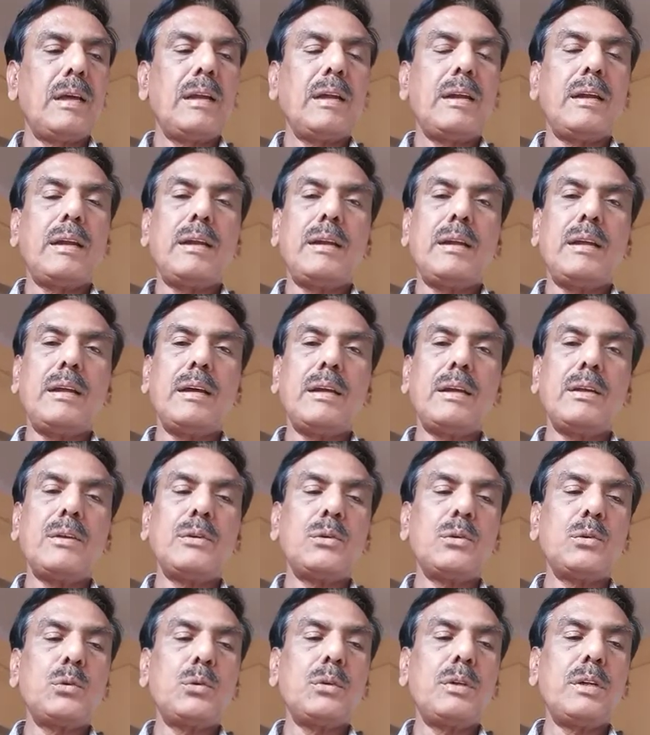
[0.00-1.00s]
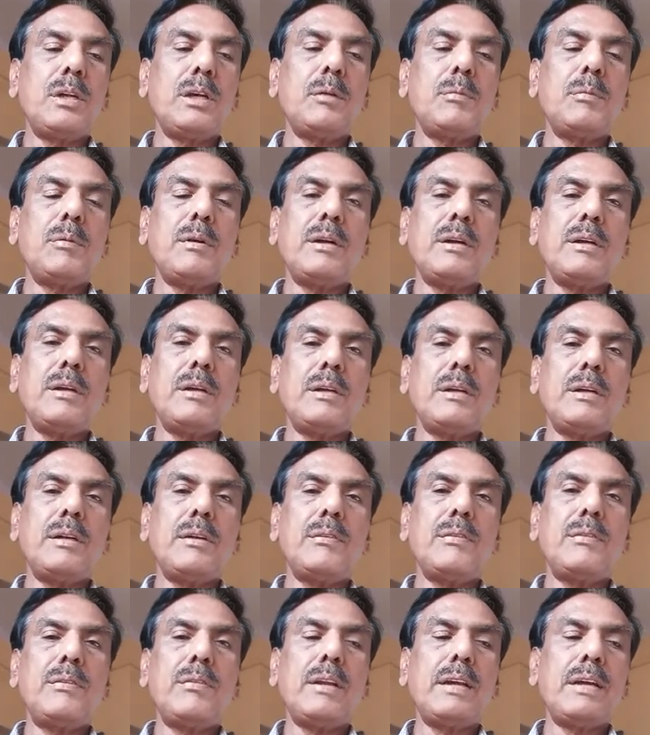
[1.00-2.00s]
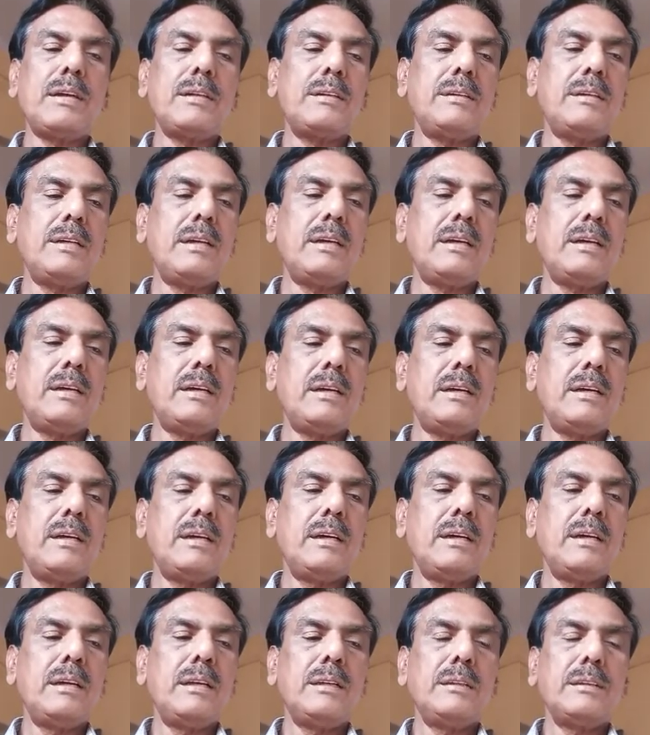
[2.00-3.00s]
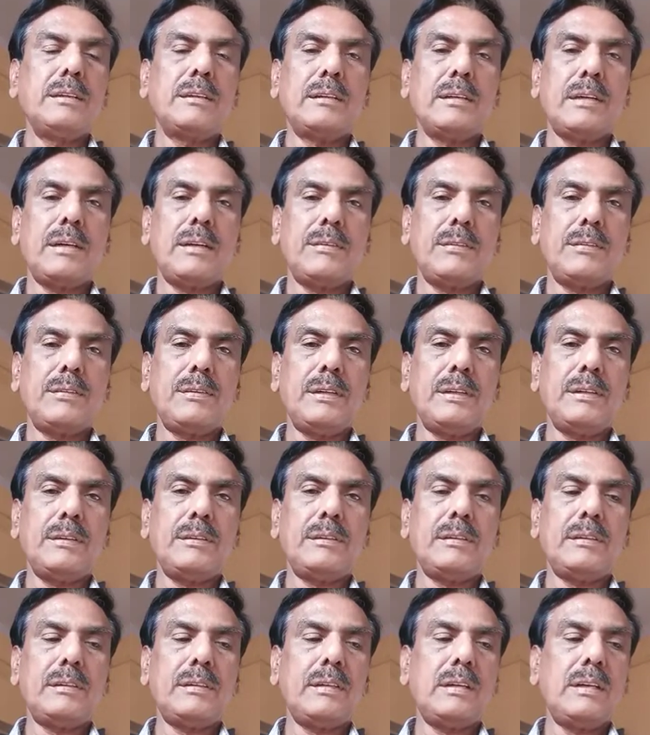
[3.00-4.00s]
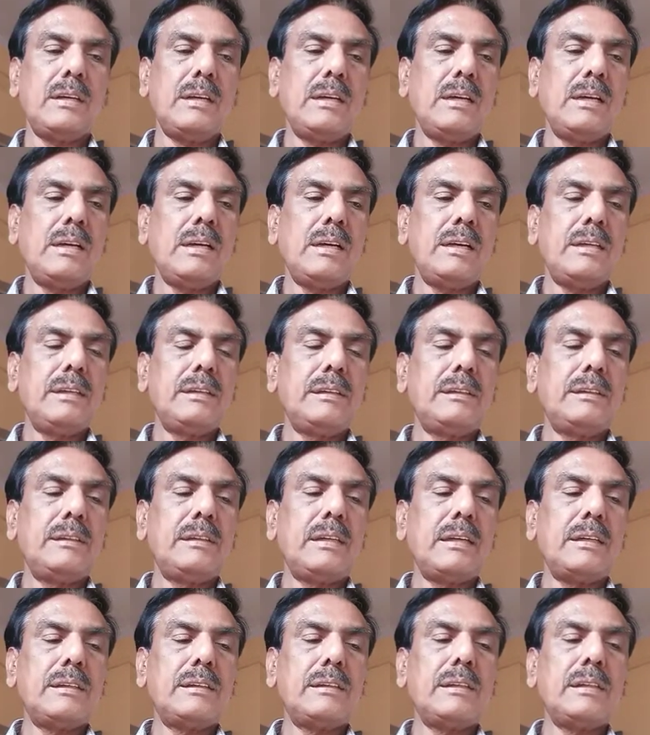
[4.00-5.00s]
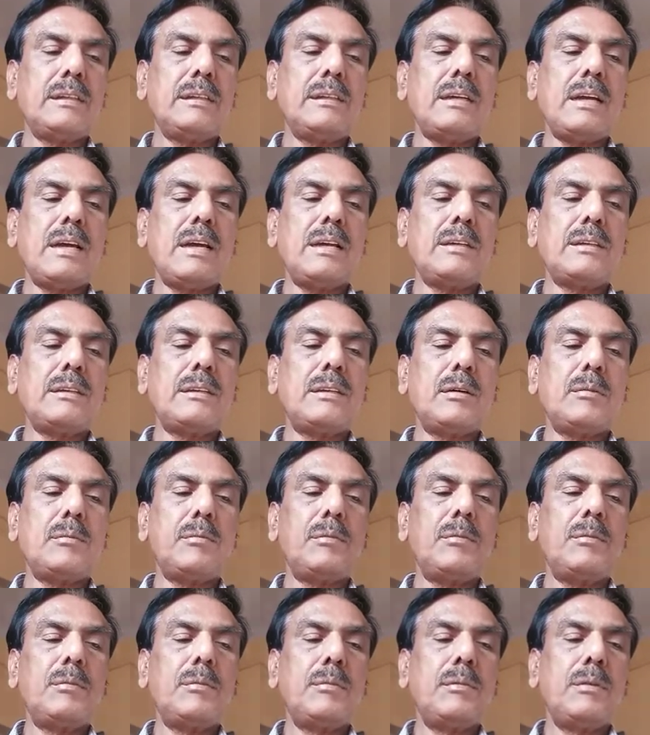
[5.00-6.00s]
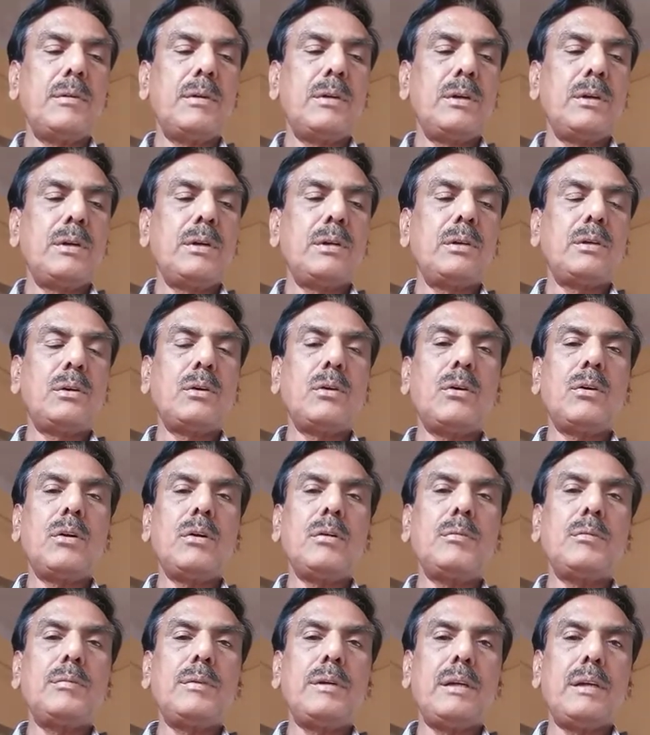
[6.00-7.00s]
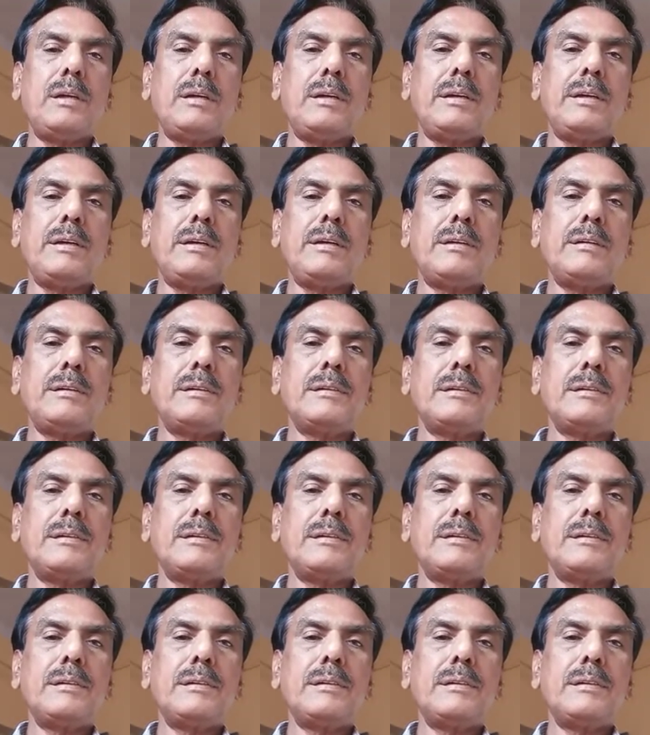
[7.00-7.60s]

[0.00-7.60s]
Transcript: near a suitable reflecting surface, such as the tall building